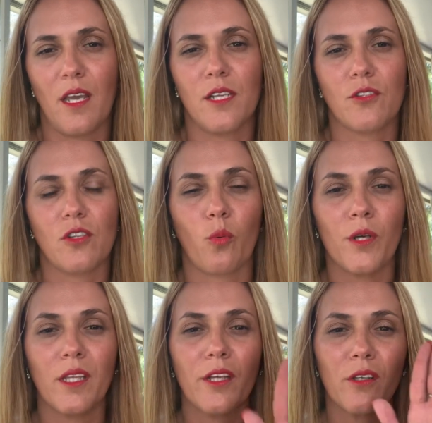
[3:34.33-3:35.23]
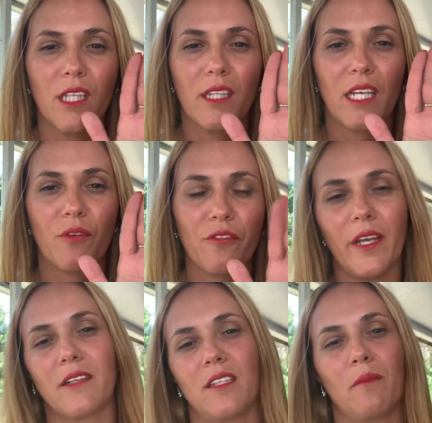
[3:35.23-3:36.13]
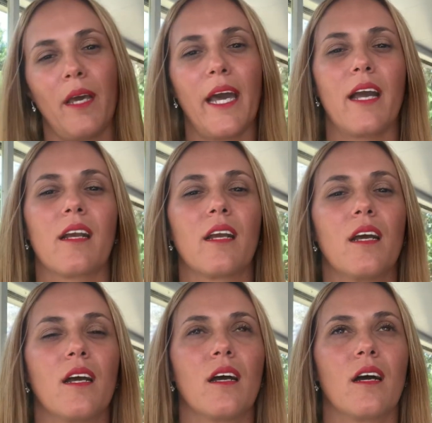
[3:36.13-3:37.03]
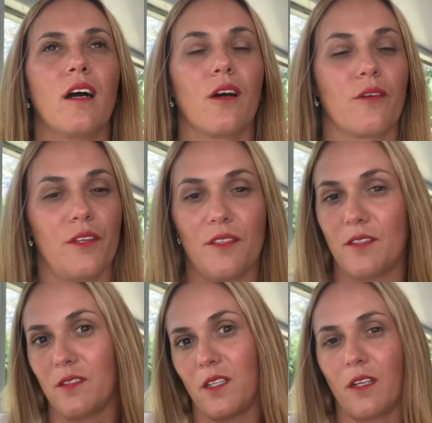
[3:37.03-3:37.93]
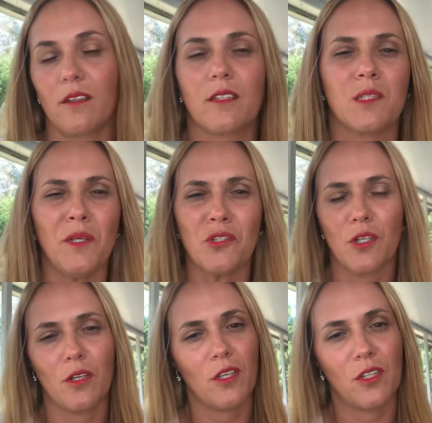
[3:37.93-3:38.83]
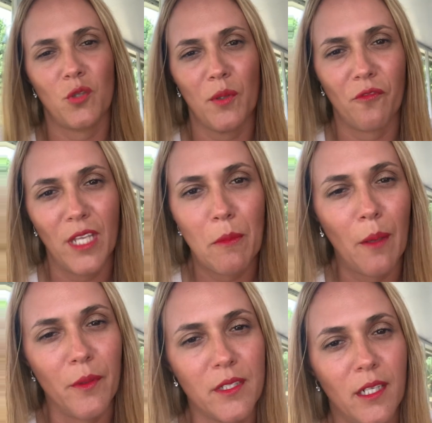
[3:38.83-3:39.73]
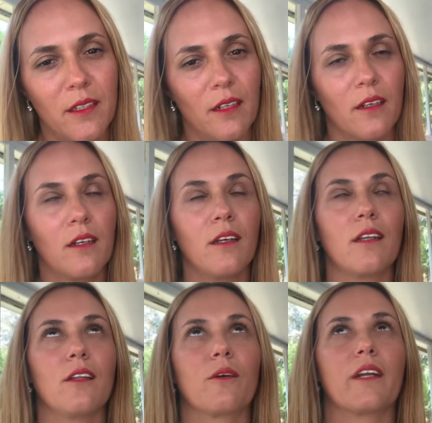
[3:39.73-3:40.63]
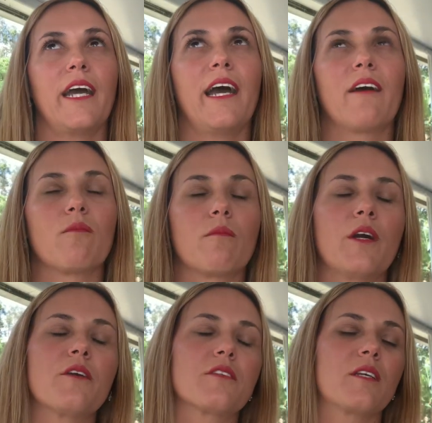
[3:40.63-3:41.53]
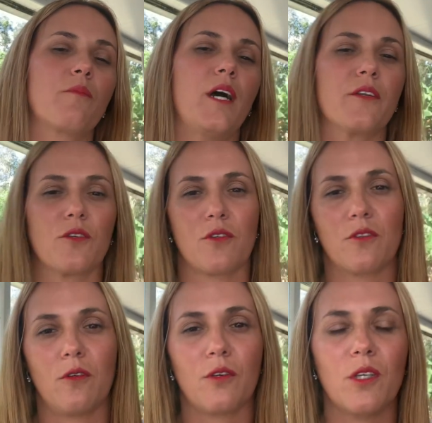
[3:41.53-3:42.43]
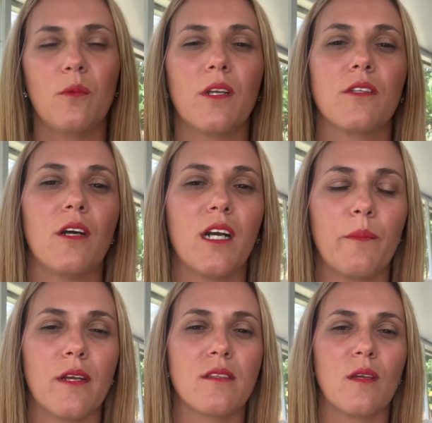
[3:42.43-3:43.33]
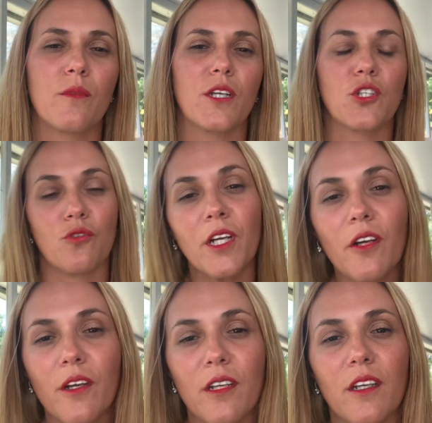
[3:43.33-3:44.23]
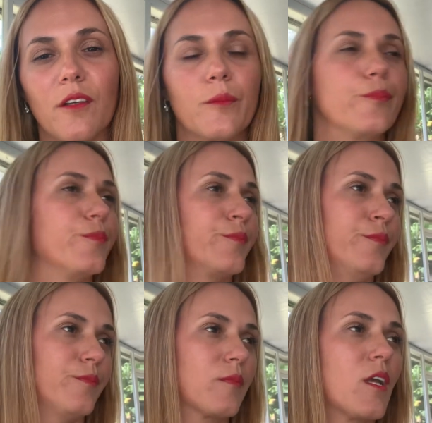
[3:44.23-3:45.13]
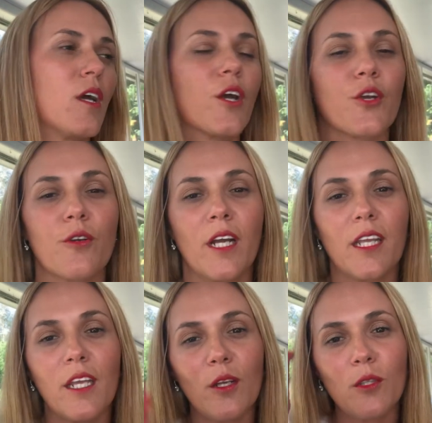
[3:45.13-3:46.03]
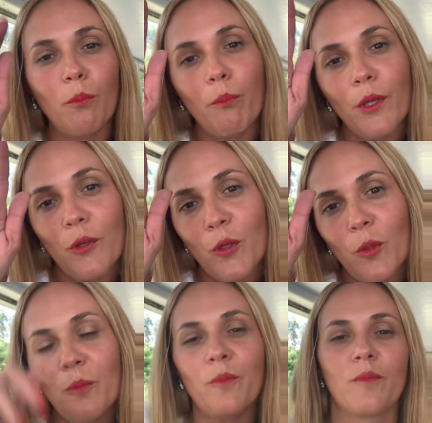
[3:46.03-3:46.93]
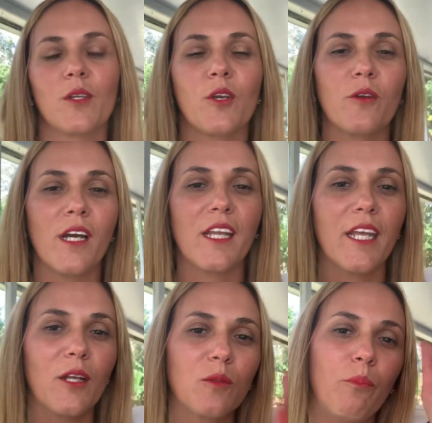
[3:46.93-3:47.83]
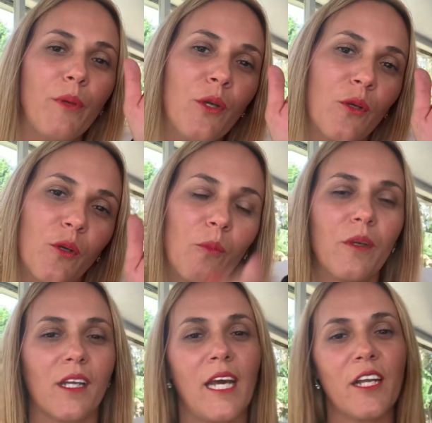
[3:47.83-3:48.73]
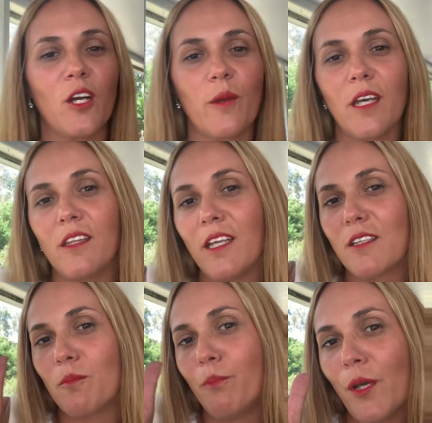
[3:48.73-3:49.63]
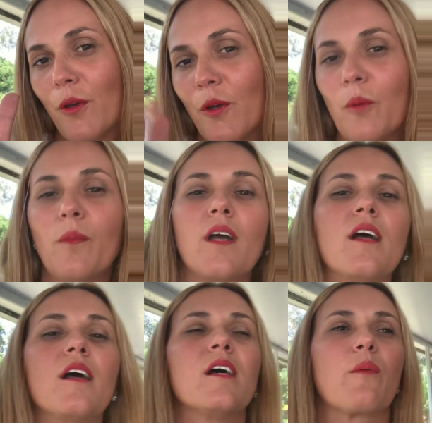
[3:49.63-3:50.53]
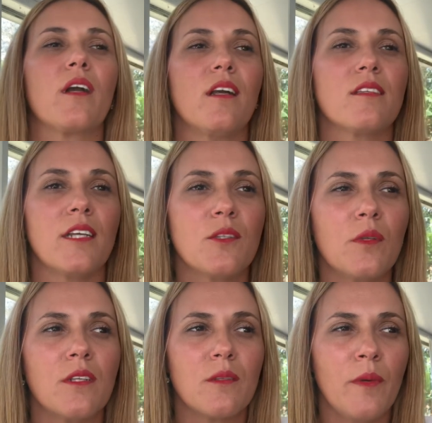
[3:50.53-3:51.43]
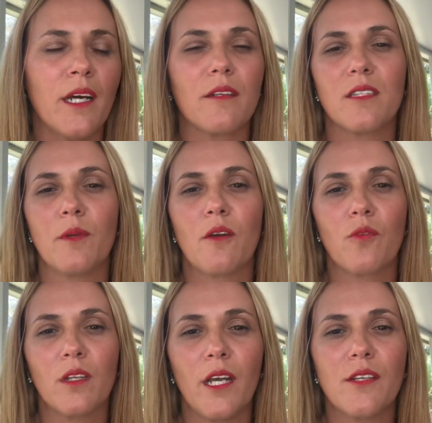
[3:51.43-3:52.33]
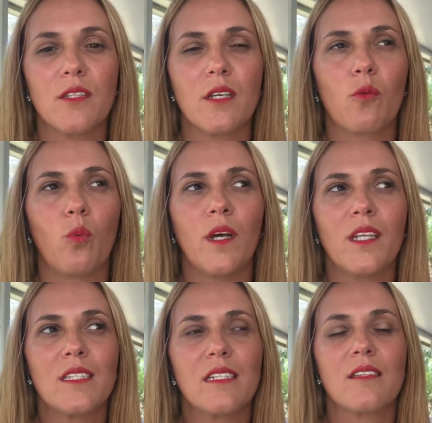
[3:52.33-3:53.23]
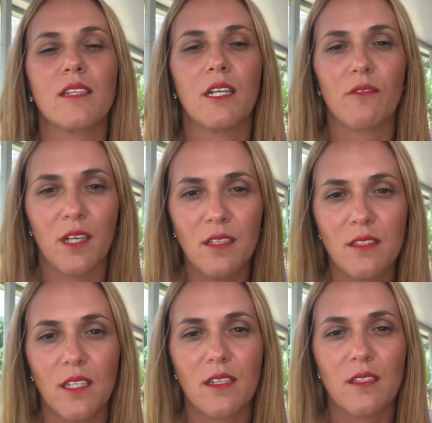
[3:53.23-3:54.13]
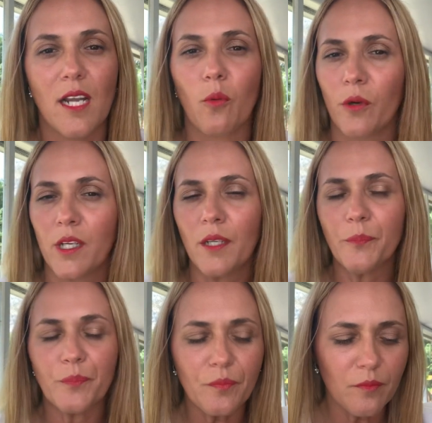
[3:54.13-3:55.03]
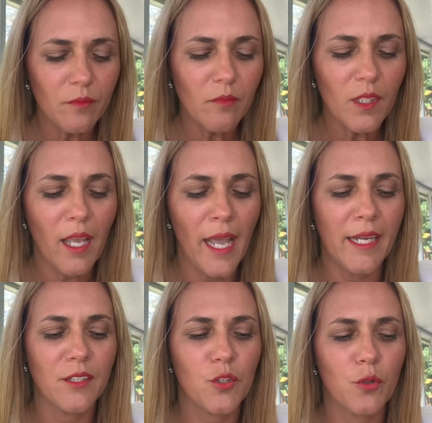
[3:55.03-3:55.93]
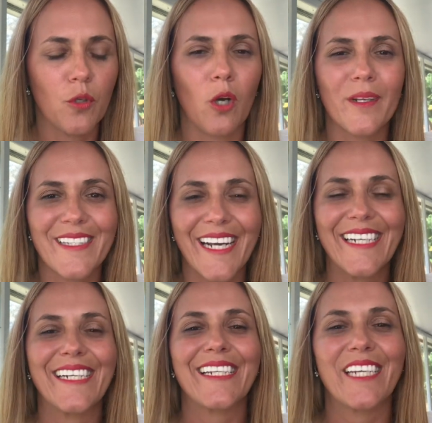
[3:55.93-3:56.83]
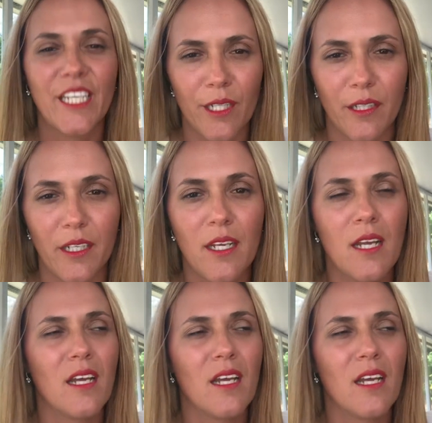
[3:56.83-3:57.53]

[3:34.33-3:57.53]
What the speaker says: And so we're literally like reflecting back, oh, this isn't healed. Especially like twin flame couples out there. Good Lord, have mercy upon your soul. You want to talk about somebody triggering you. You're not healed, boom. You're not healed, boom. Gotta go heal this, boom. Because that's what it's about. It's about realizing what is inside of us that is not working, and to go inside and heal it.